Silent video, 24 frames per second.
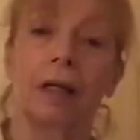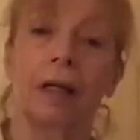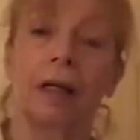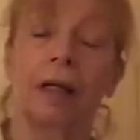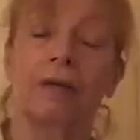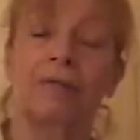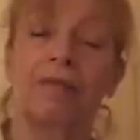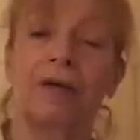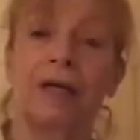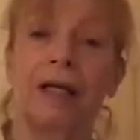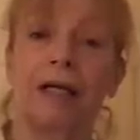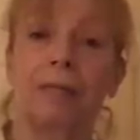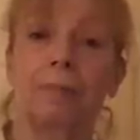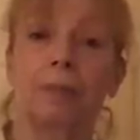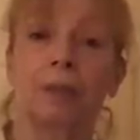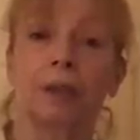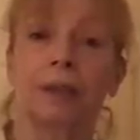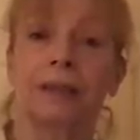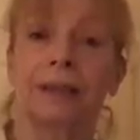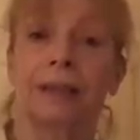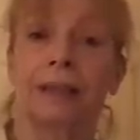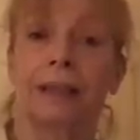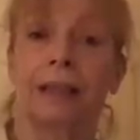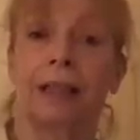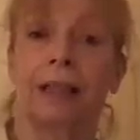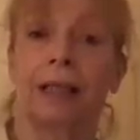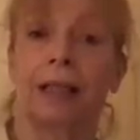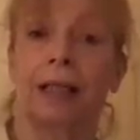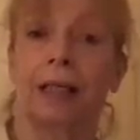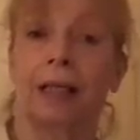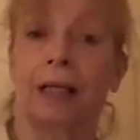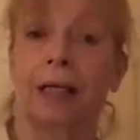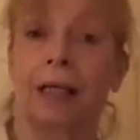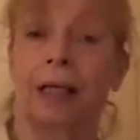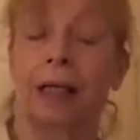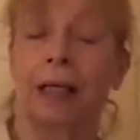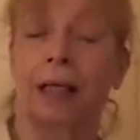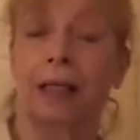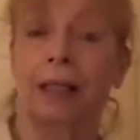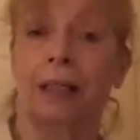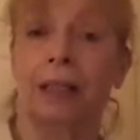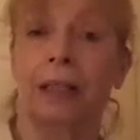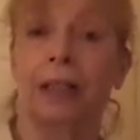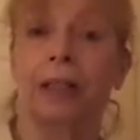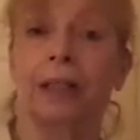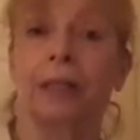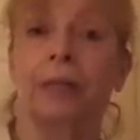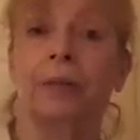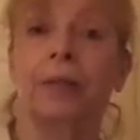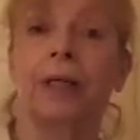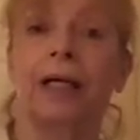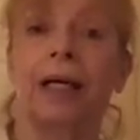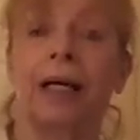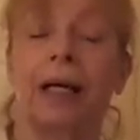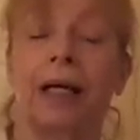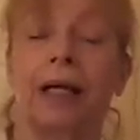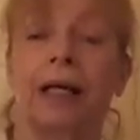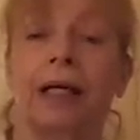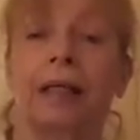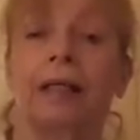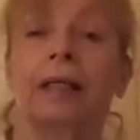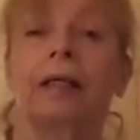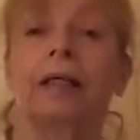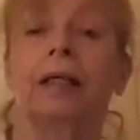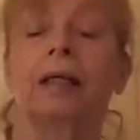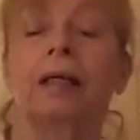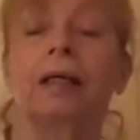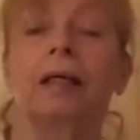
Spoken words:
If anybody in the UK